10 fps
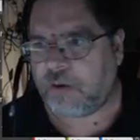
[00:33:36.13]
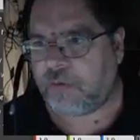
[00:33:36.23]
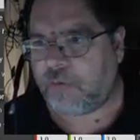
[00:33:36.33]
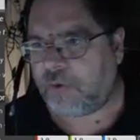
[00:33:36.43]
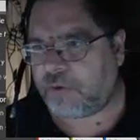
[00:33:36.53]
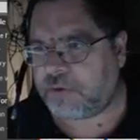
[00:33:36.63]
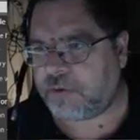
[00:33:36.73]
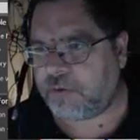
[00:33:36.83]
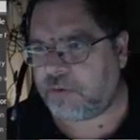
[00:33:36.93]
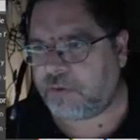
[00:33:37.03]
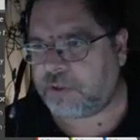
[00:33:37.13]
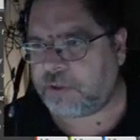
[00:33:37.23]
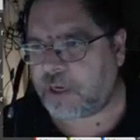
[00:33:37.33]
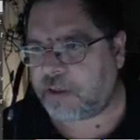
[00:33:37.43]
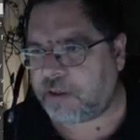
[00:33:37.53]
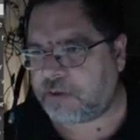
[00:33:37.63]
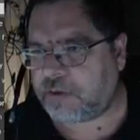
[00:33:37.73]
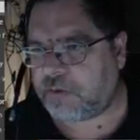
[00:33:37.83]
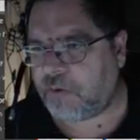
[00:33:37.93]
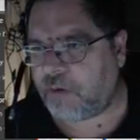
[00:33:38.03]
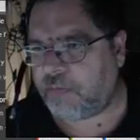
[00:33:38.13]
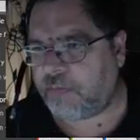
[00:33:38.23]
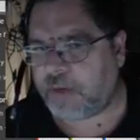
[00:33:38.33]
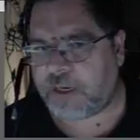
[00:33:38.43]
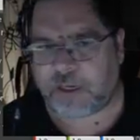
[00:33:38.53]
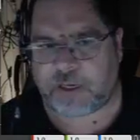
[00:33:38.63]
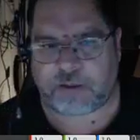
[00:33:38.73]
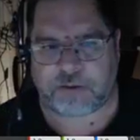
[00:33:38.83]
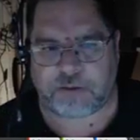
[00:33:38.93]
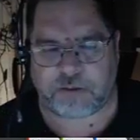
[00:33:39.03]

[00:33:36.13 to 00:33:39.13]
we want to socket it to our main hand